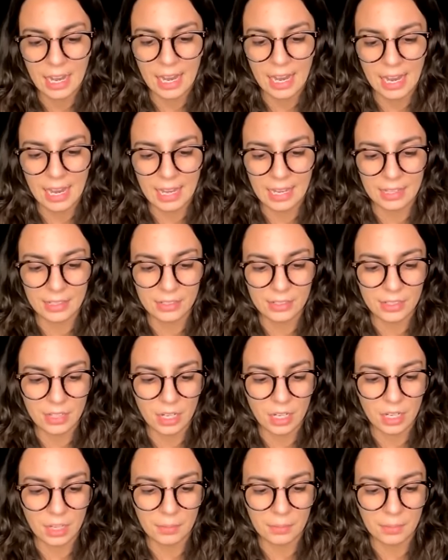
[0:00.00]
and
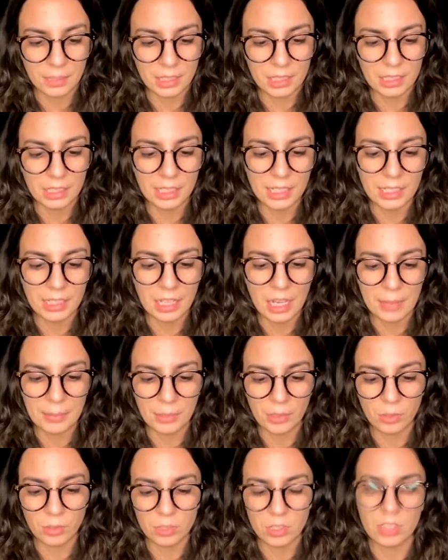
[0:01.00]
um, clean
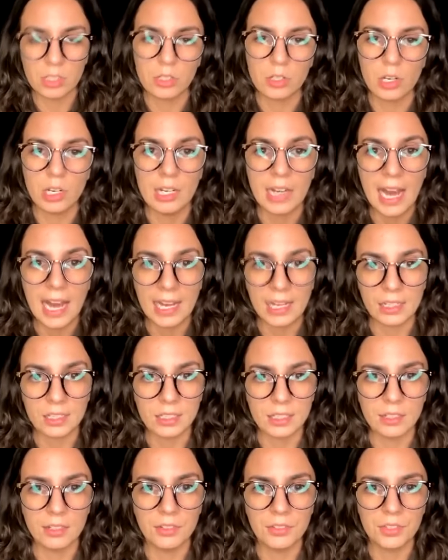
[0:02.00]
chemical sunscreen
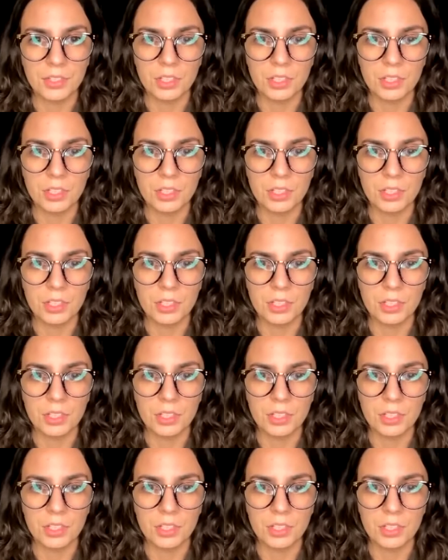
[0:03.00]
active.